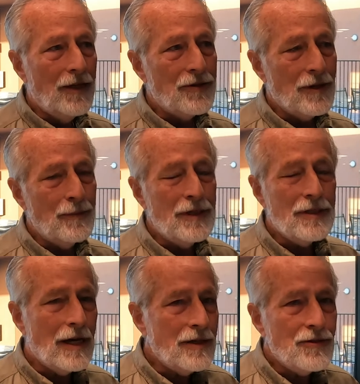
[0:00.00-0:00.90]
Some of
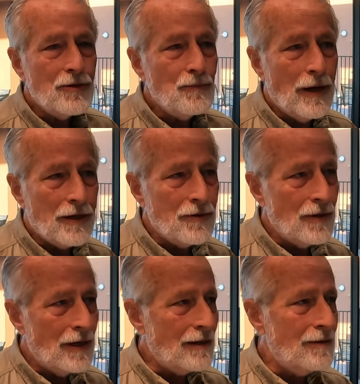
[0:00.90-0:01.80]
these guys just bought a
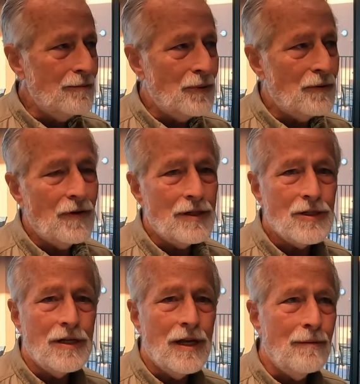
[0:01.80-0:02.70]
truck, put a
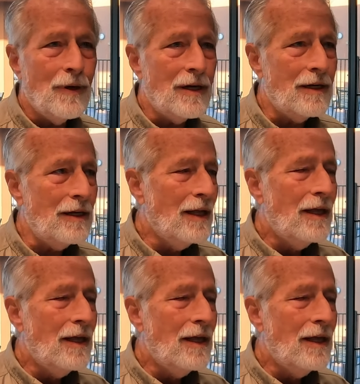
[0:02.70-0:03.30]
fancy name on it